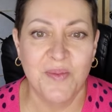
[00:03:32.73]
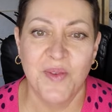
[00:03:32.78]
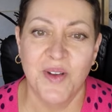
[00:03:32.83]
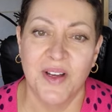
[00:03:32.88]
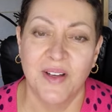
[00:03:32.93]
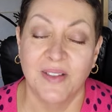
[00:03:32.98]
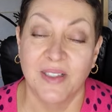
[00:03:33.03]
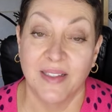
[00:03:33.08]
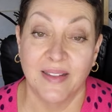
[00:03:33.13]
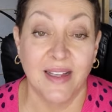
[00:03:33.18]

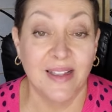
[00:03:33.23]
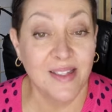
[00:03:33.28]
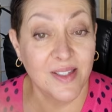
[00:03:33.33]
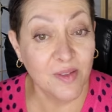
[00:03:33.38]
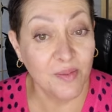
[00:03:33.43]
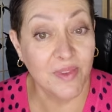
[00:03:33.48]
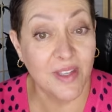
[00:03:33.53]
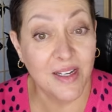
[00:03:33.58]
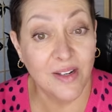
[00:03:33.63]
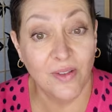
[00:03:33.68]
world, and then
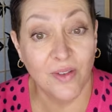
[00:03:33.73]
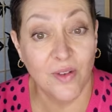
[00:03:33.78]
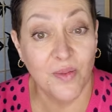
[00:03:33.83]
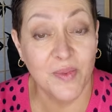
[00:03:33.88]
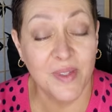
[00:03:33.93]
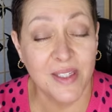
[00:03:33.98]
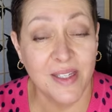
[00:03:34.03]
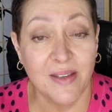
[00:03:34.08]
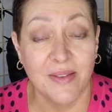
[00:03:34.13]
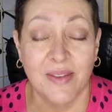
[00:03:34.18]
something will
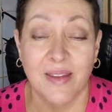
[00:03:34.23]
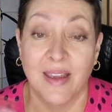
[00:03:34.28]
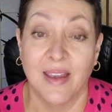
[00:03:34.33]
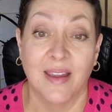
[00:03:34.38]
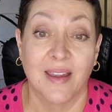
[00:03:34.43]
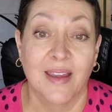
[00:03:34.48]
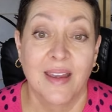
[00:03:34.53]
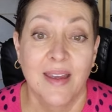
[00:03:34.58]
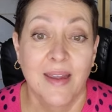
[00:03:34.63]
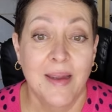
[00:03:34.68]
come to you,
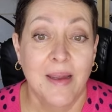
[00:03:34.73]
think,